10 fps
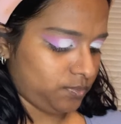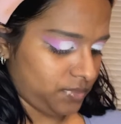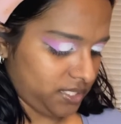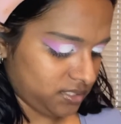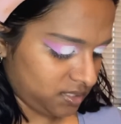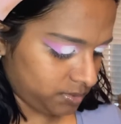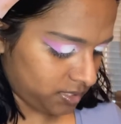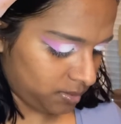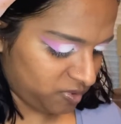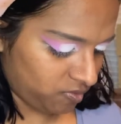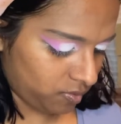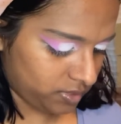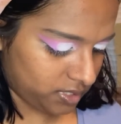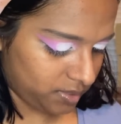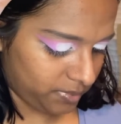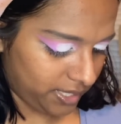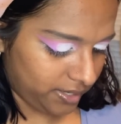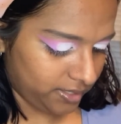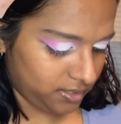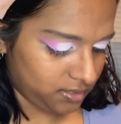base to put on before
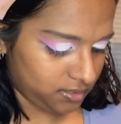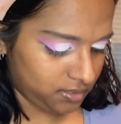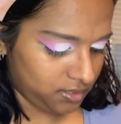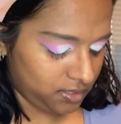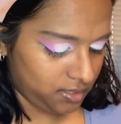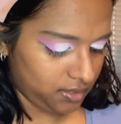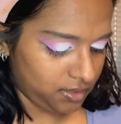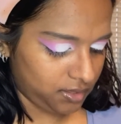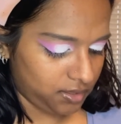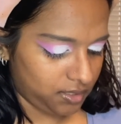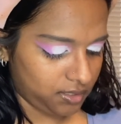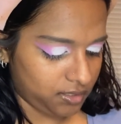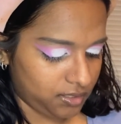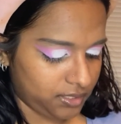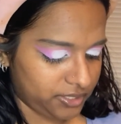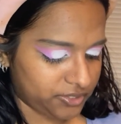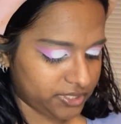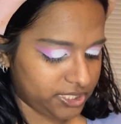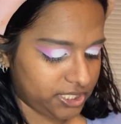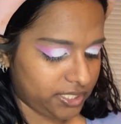applying the glittery
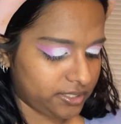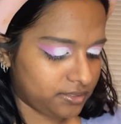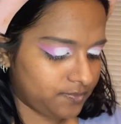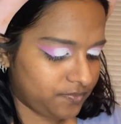shade.